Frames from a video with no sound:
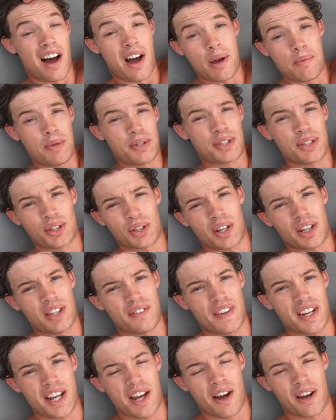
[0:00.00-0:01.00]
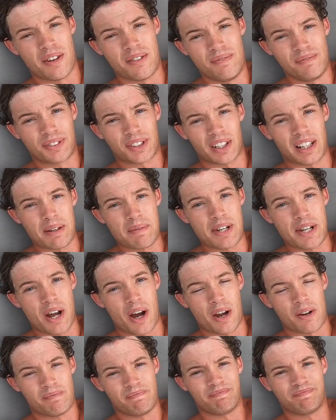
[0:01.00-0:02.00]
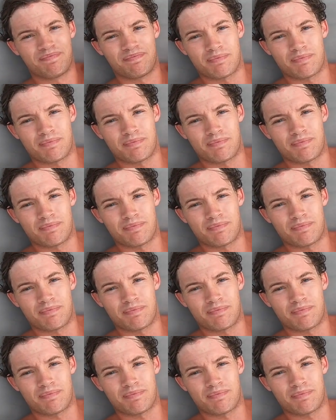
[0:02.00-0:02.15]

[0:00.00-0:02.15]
hope you enjoyed the video, so let me know.